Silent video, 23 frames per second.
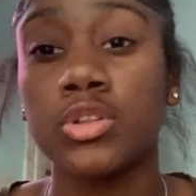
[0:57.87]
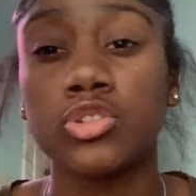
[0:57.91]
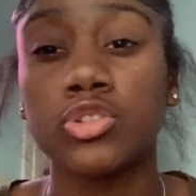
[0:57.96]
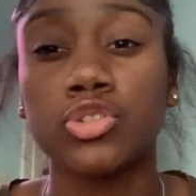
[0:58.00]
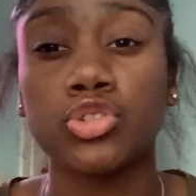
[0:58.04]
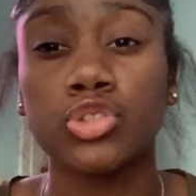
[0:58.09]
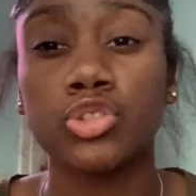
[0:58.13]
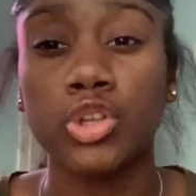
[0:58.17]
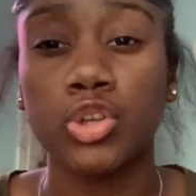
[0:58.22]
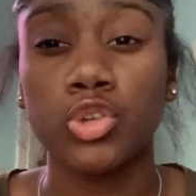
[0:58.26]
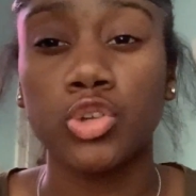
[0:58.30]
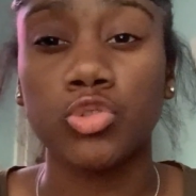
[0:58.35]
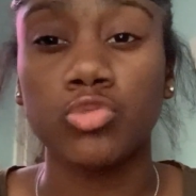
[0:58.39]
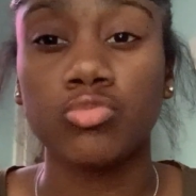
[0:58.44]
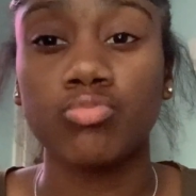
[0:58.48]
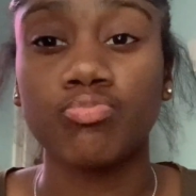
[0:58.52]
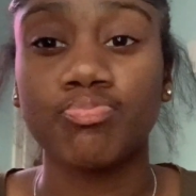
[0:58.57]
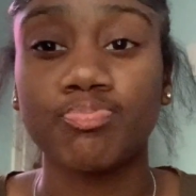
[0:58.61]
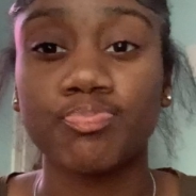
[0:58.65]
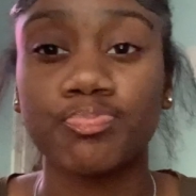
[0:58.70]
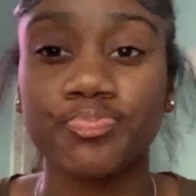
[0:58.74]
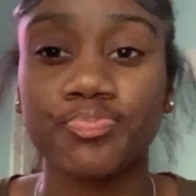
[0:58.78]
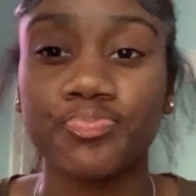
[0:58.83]
So,
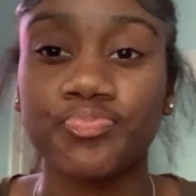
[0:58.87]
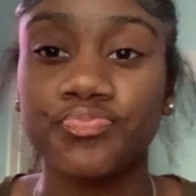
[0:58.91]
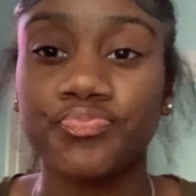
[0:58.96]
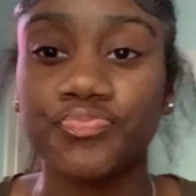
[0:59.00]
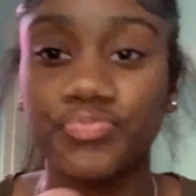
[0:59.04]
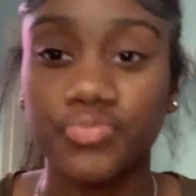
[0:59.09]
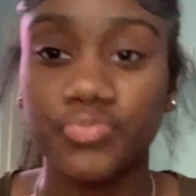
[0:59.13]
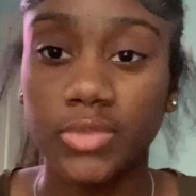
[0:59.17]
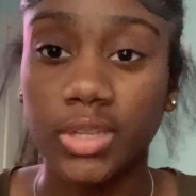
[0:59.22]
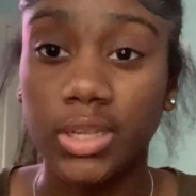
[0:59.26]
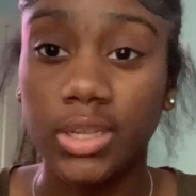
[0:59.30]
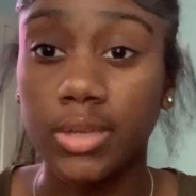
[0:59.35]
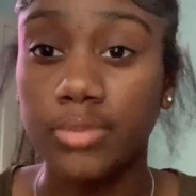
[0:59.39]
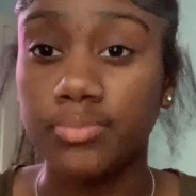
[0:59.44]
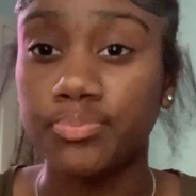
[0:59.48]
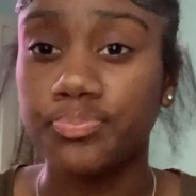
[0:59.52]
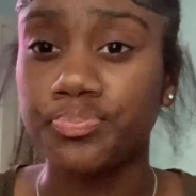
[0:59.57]
yeah.